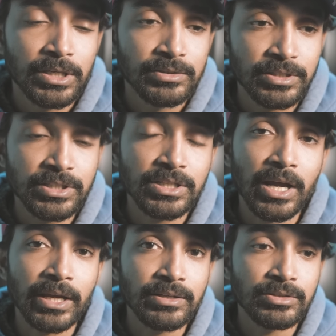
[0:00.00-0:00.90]
city
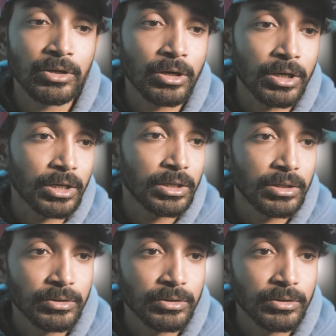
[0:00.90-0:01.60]
rides or